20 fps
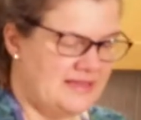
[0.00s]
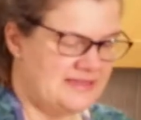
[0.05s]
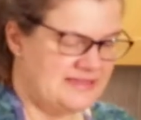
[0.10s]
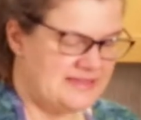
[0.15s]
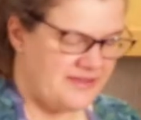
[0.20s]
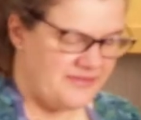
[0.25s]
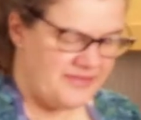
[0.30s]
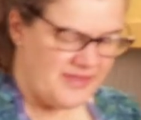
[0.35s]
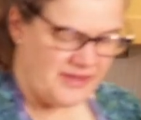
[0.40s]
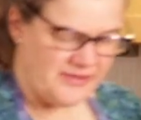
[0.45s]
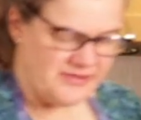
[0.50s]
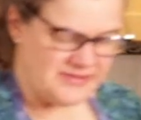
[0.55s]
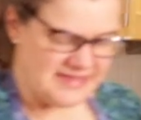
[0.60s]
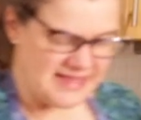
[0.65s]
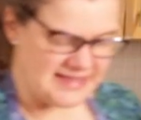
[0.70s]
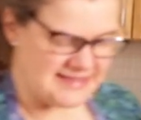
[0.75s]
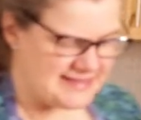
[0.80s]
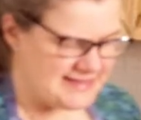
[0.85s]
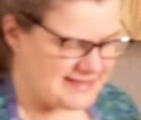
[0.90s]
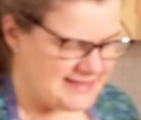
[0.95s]
So when
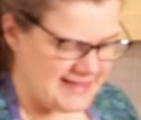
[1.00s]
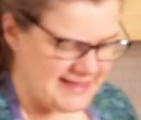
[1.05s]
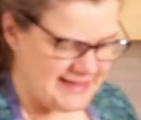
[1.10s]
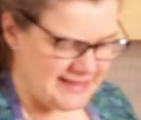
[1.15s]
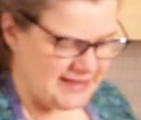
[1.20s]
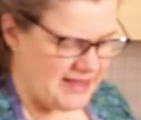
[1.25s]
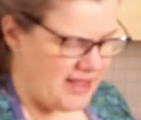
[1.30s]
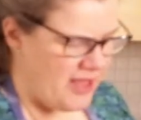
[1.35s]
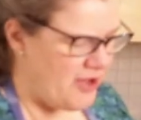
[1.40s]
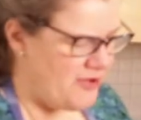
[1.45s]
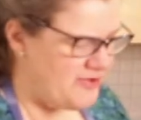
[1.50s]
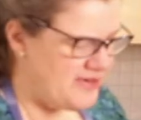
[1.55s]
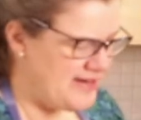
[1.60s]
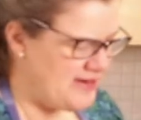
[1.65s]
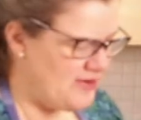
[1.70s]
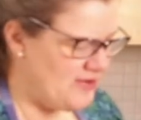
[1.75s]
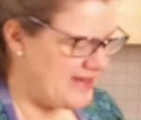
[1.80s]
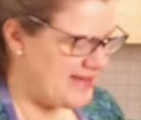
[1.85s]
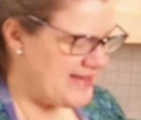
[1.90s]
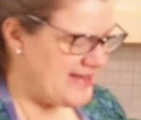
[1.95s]
you check them,
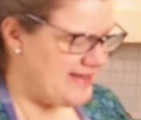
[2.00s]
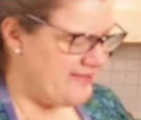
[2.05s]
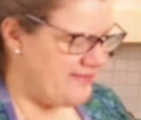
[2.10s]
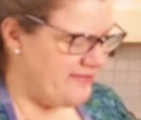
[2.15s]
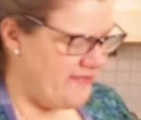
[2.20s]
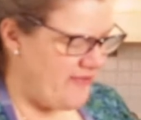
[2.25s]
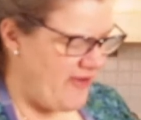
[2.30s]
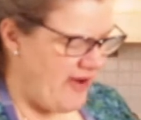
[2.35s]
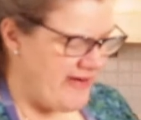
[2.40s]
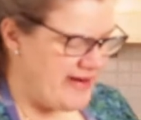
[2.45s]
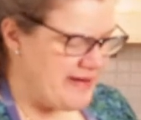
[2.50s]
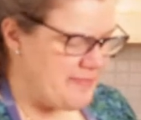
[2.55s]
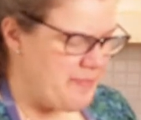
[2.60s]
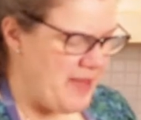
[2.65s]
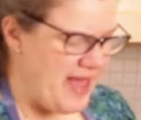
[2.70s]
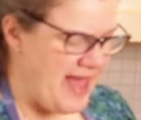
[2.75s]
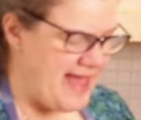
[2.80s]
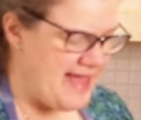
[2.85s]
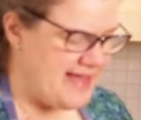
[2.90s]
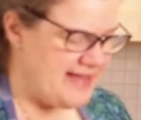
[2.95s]
you can actually
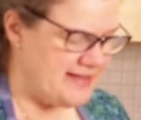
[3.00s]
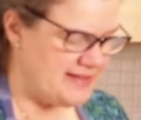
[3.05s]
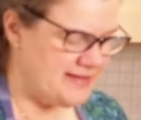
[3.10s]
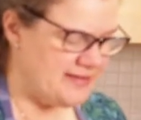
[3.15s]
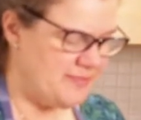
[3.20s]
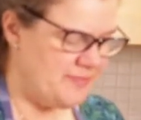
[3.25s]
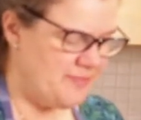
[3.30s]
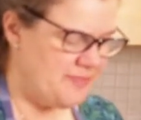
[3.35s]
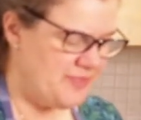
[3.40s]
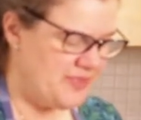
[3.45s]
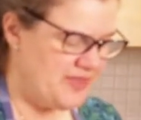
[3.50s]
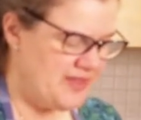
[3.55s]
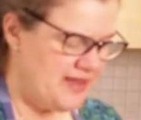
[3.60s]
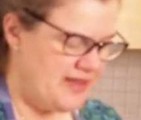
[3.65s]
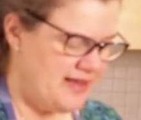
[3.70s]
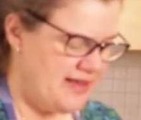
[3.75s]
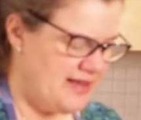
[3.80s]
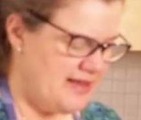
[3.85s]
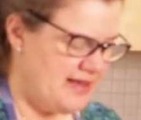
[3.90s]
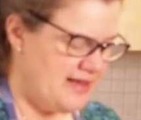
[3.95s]
use a spoon to stir
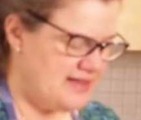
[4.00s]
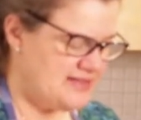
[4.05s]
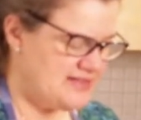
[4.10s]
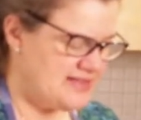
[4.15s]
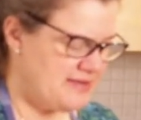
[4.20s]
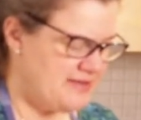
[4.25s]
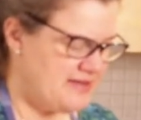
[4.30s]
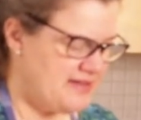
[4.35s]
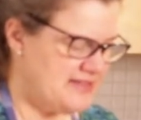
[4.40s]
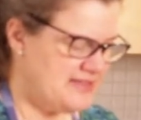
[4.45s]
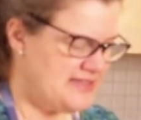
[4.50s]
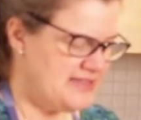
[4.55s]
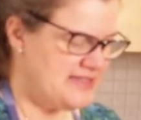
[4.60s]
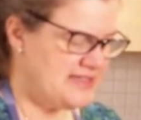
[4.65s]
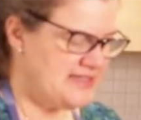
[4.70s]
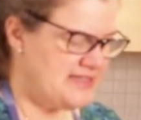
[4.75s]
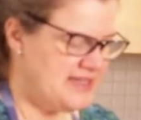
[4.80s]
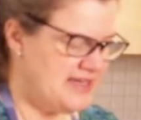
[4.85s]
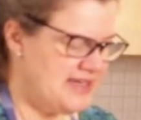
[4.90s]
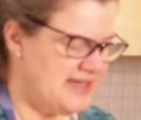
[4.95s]
them,
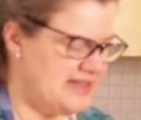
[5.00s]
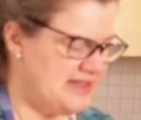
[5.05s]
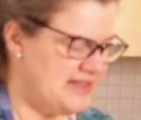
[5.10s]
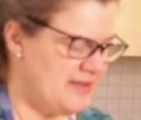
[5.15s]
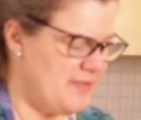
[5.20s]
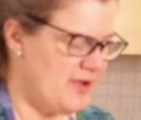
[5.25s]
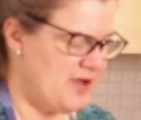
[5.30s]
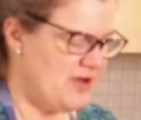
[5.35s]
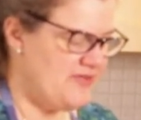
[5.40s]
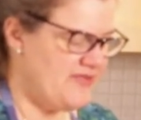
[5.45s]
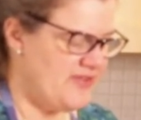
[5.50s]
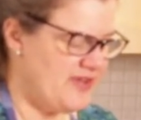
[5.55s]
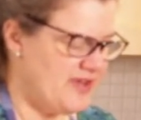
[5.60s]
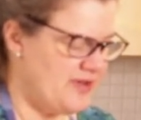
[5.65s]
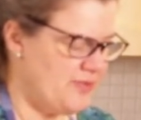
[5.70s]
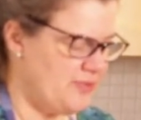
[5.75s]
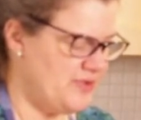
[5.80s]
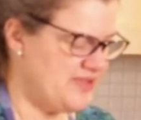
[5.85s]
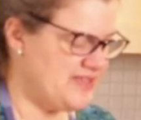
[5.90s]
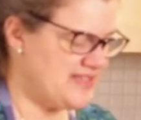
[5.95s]
to turn
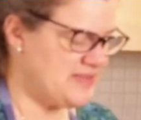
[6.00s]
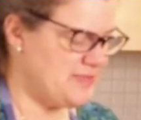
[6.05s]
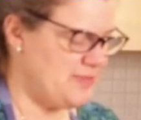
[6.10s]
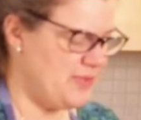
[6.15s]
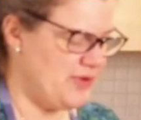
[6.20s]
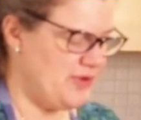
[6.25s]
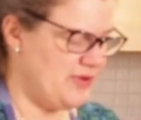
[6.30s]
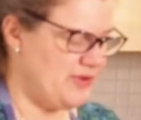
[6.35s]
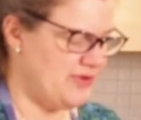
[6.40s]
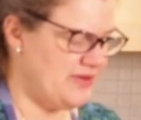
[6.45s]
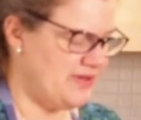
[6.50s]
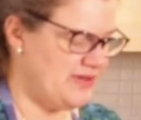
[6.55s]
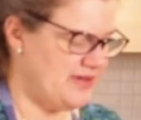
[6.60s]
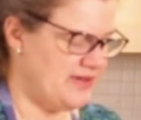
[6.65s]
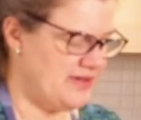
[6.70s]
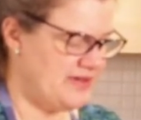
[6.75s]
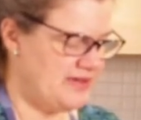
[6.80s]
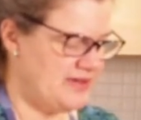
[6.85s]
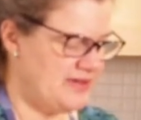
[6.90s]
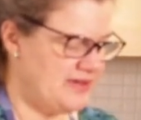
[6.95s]
them over
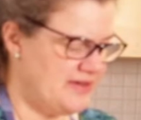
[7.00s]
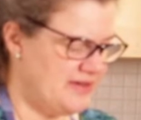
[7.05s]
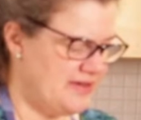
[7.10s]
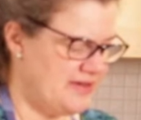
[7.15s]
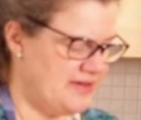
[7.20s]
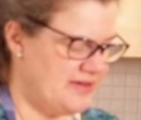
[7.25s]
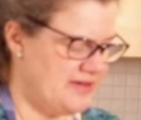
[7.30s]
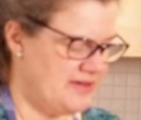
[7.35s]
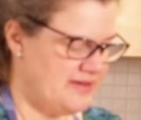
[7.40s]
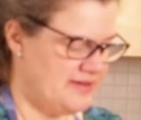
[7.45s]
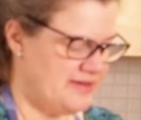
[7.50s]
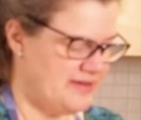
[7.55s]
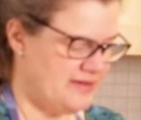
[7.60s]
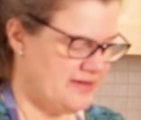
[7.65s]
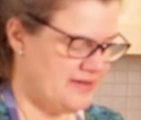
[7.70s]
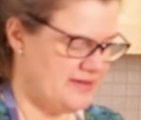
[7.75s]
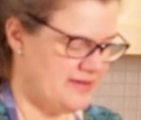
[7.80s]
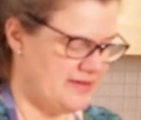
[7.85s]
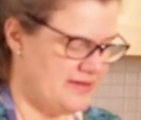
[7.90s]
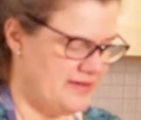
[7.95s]
so that they will colour
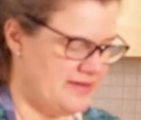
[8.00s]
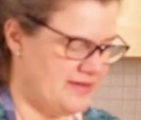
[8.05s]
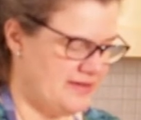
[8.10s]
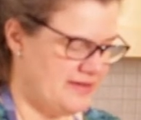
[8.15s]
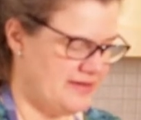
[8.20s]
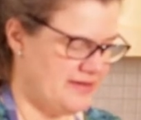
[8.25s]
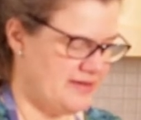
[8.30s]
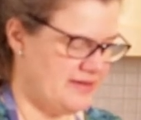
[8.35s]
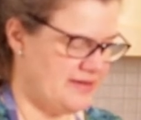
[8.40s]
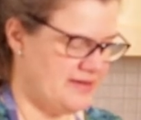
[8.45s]
evenly.